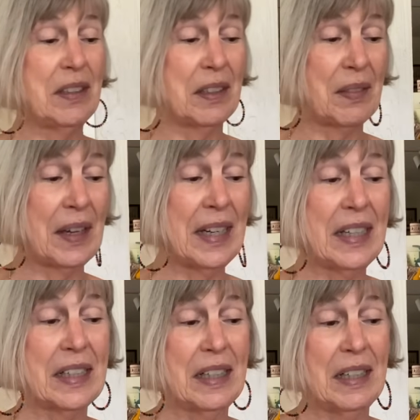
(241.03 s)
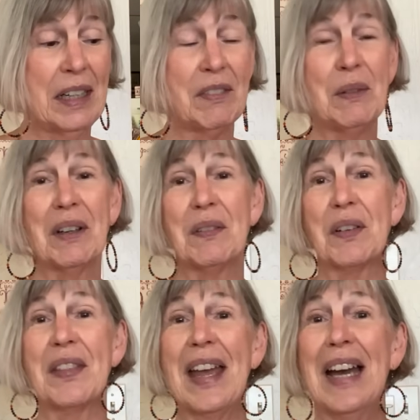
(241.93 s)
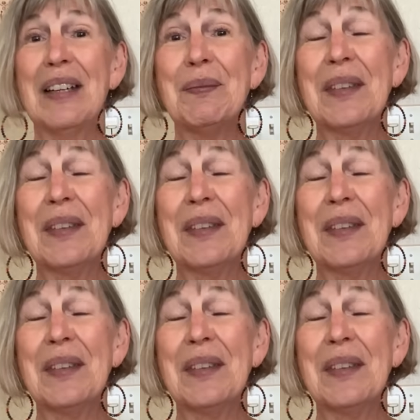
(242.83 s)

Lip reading: to thank everyone for that.